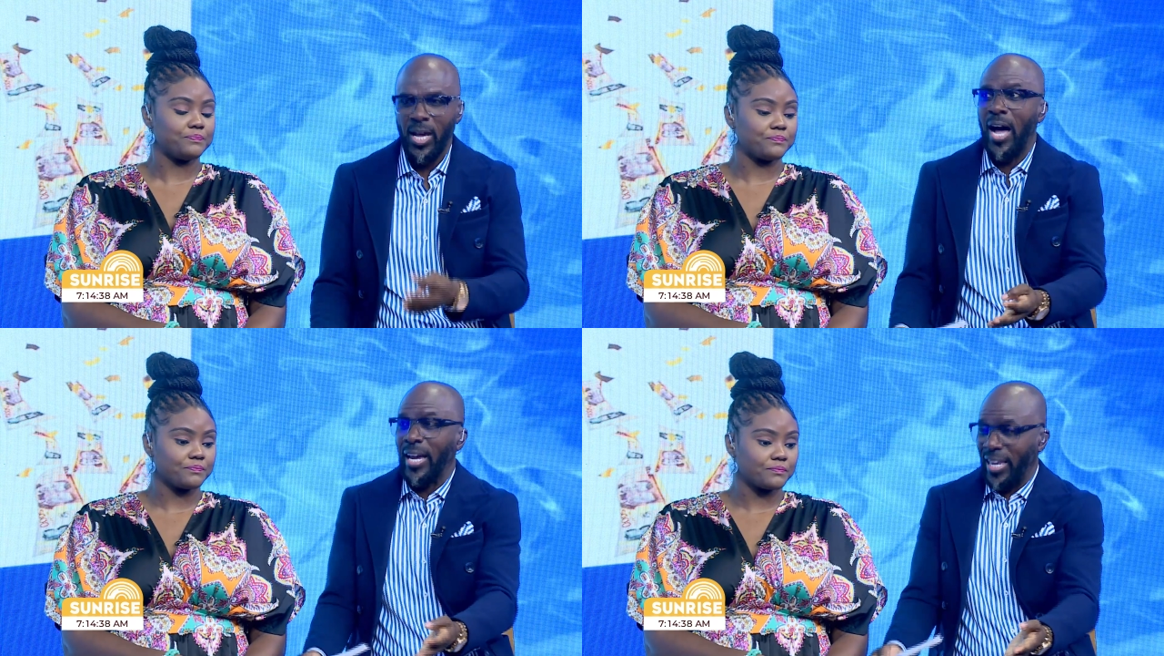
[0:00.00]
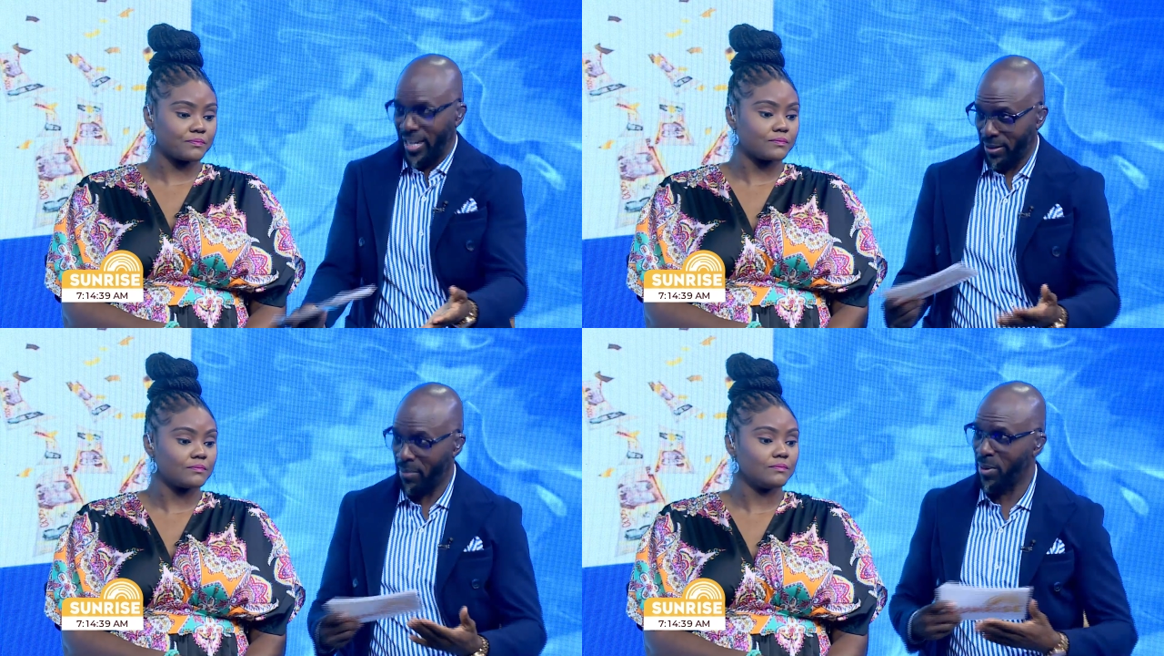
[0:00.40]
Speaker 1: I get
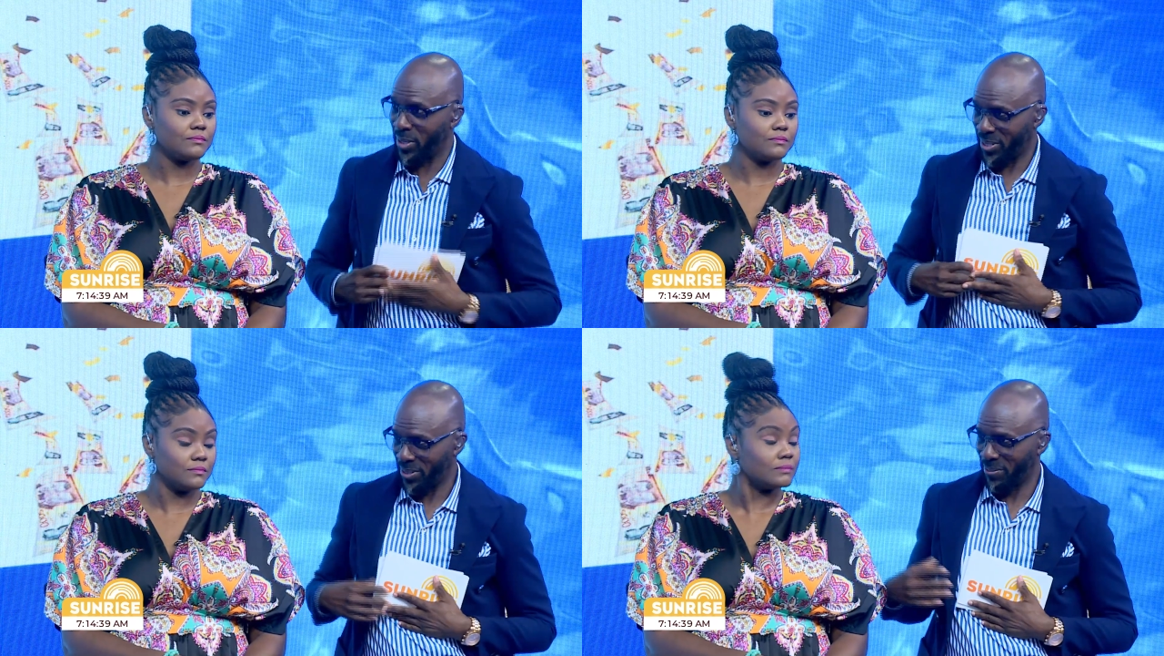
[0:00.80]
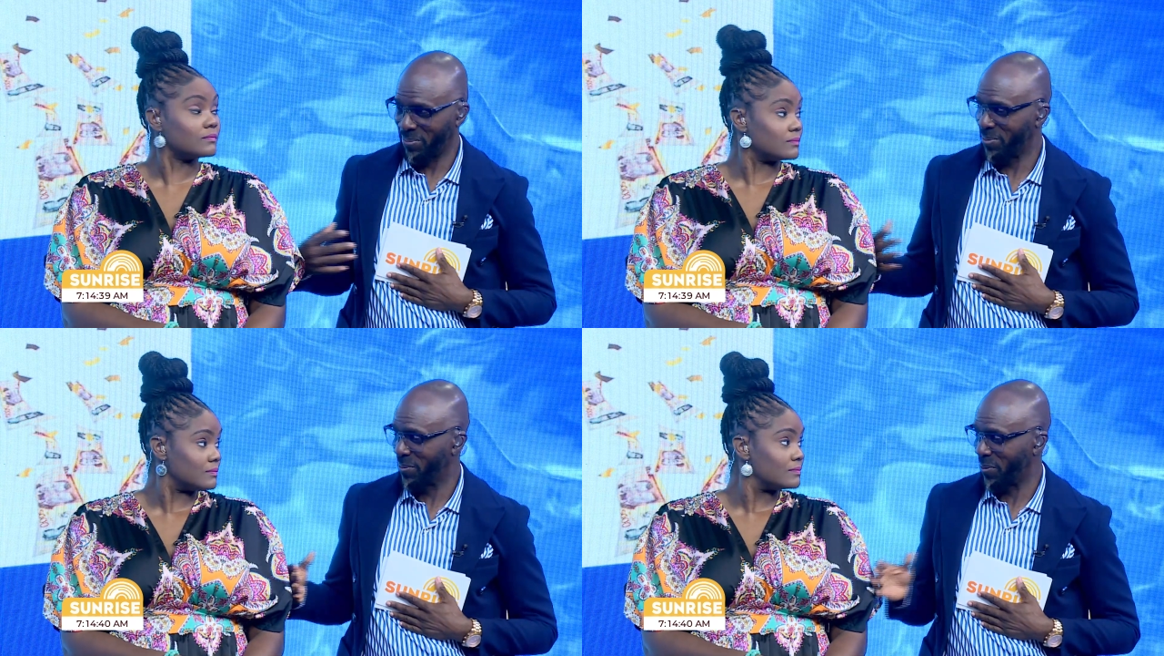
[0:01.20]
the money,
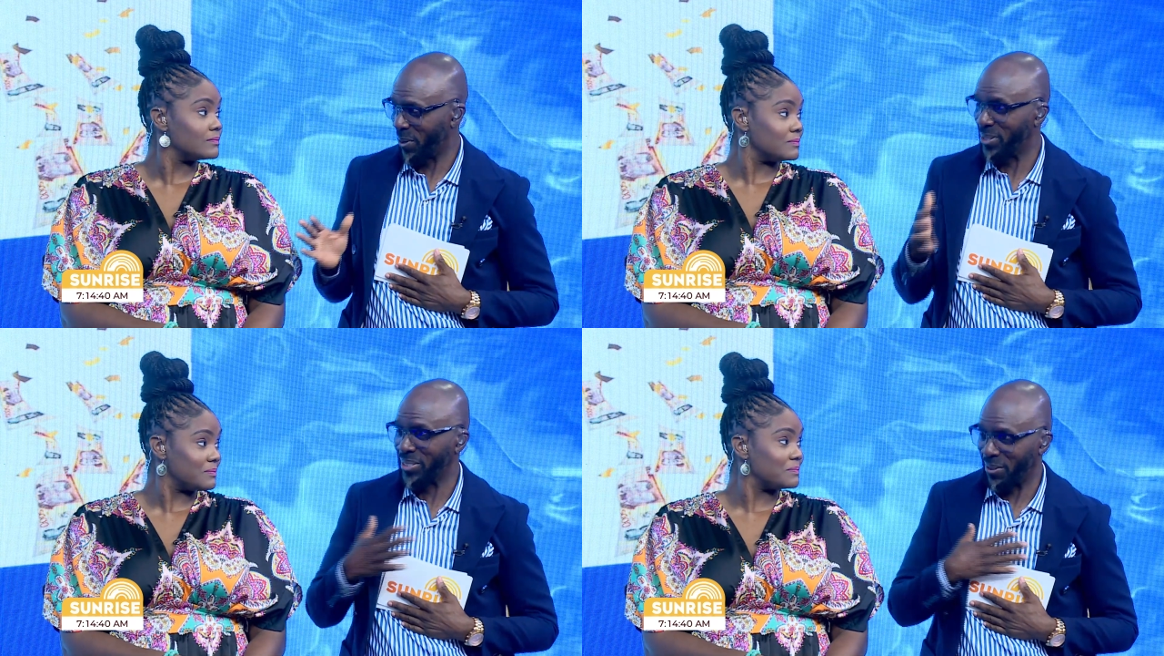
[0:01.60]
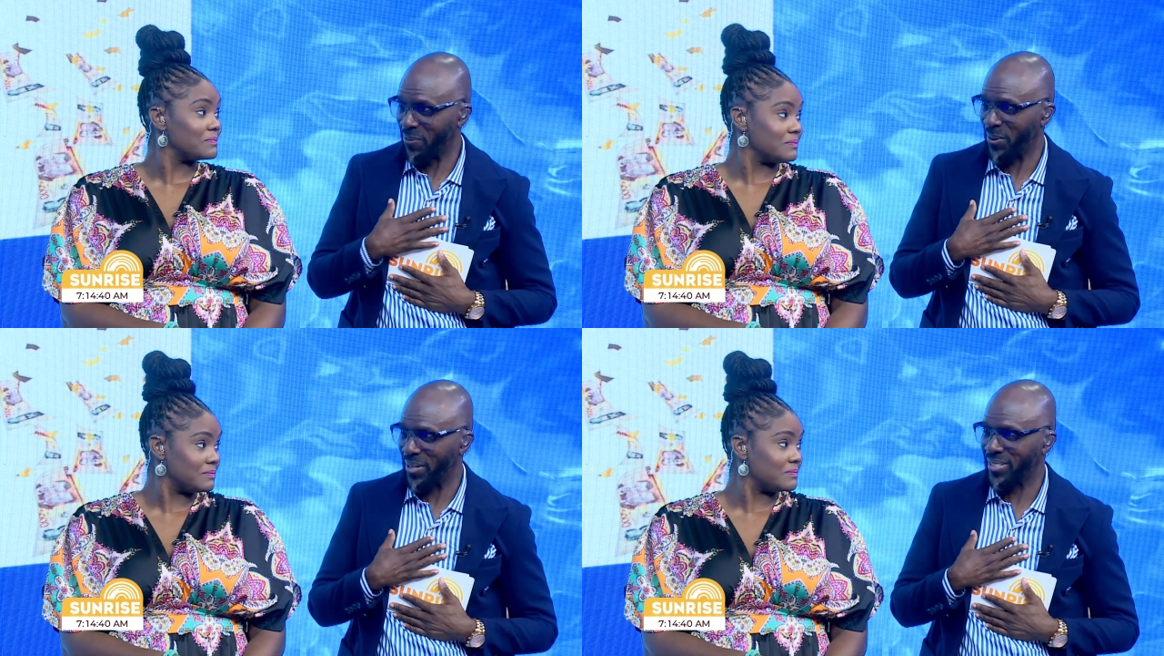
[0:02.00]
mm -hmm. first thing
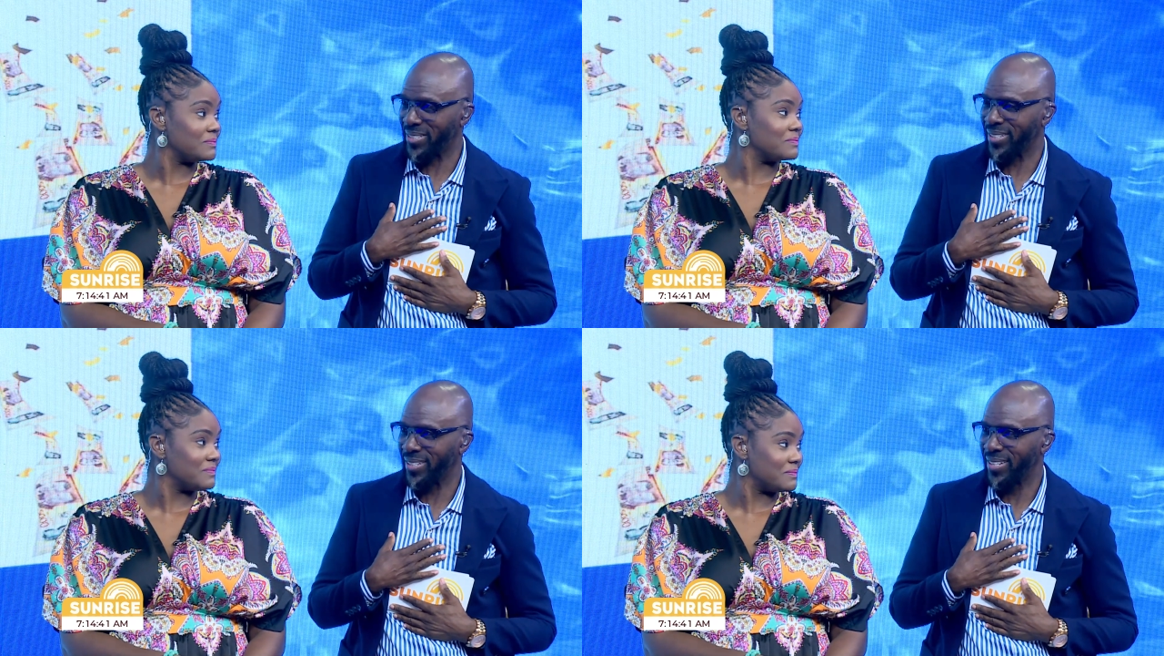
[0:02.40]
first